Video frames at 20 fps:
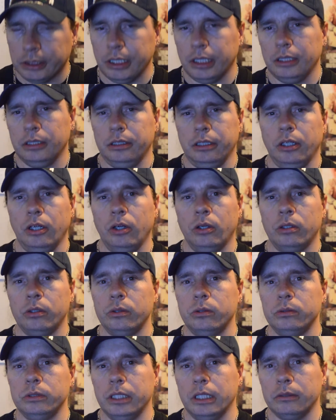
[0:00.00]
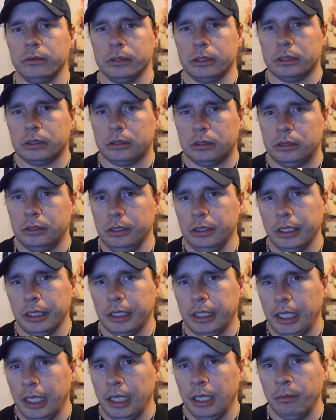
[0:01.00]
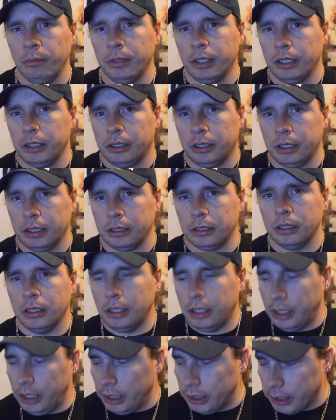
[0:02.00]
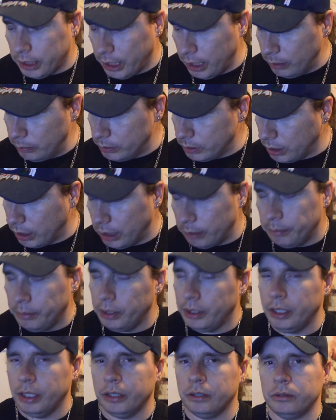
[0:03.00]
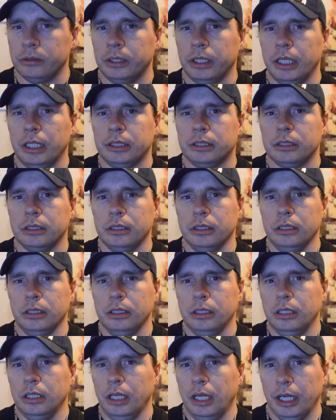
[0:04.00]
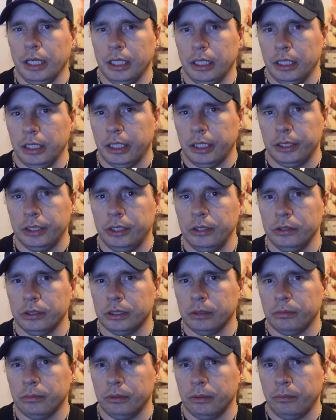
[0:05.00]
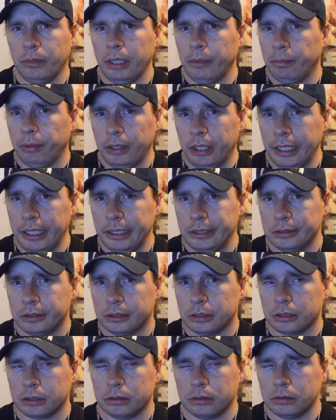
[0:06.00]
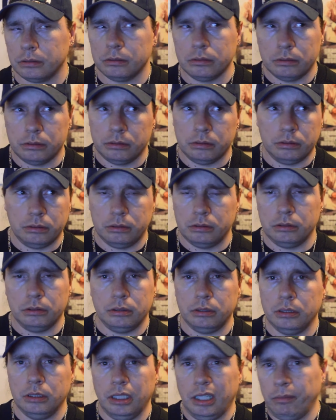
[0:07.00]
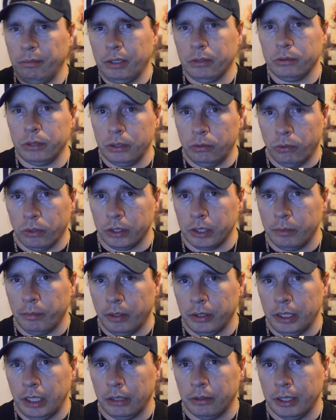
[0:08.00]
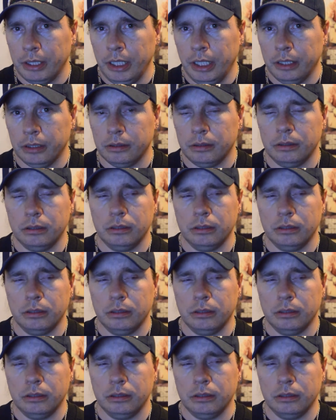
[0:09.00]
not who. That was the game, that thing. And the game has let me know that I can do some of my plants. I'm not really worried about that right now.